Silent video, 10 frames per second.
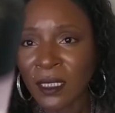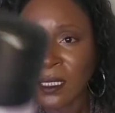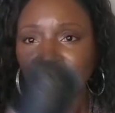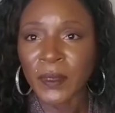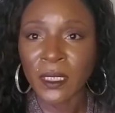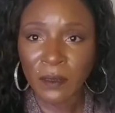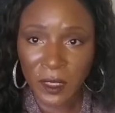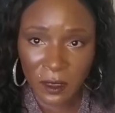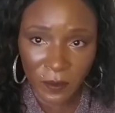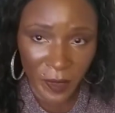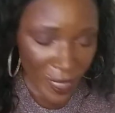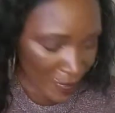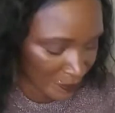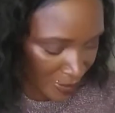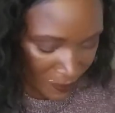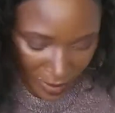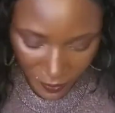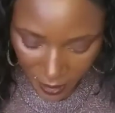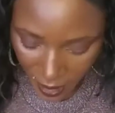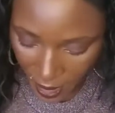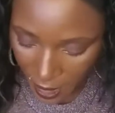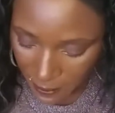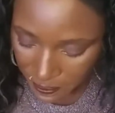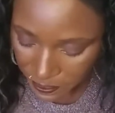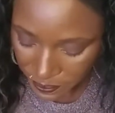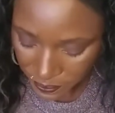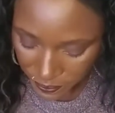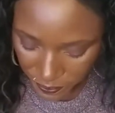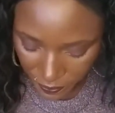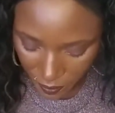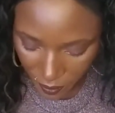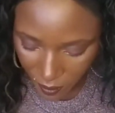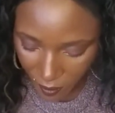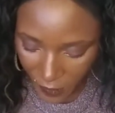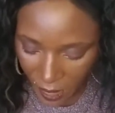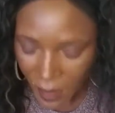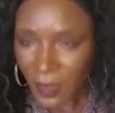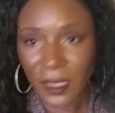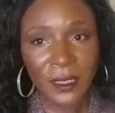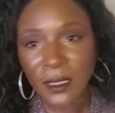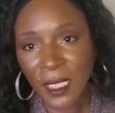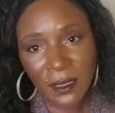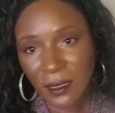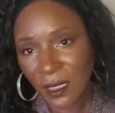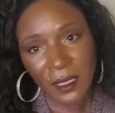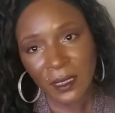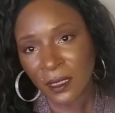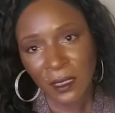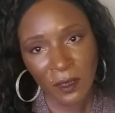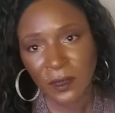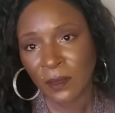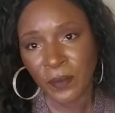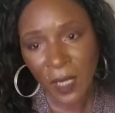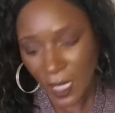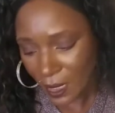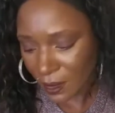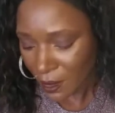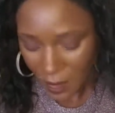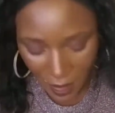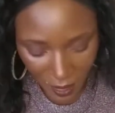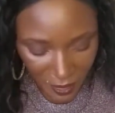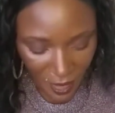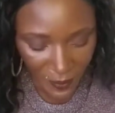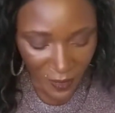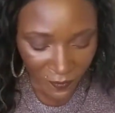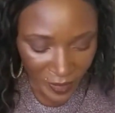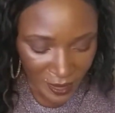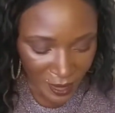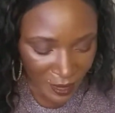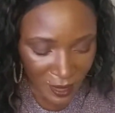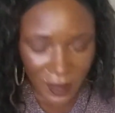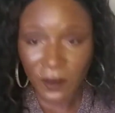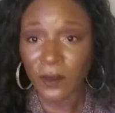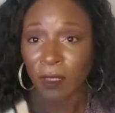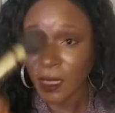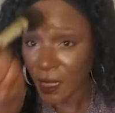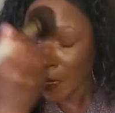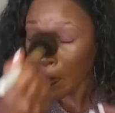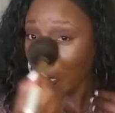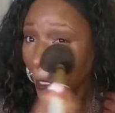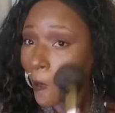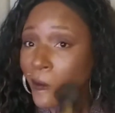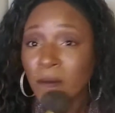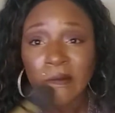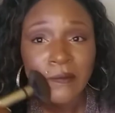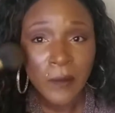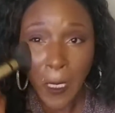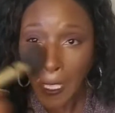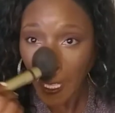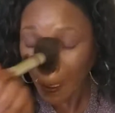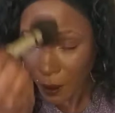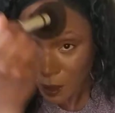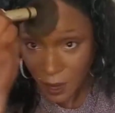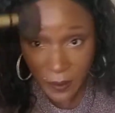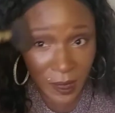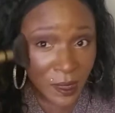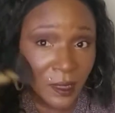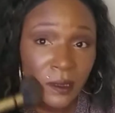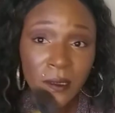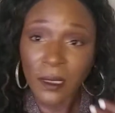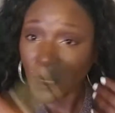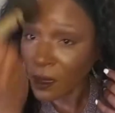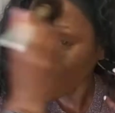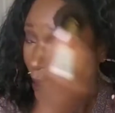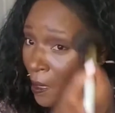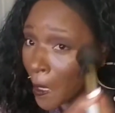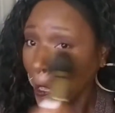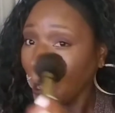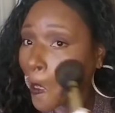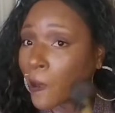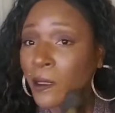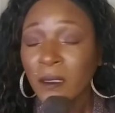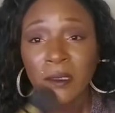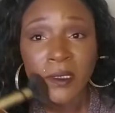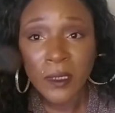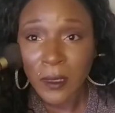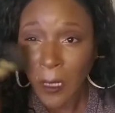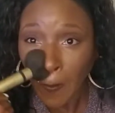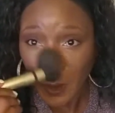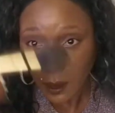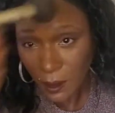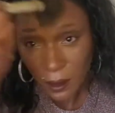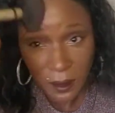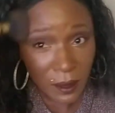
it up and I'm super happy about that. This next thing is no surprise. Okay, my face getting a little oily. Let me let me just uh, get some of the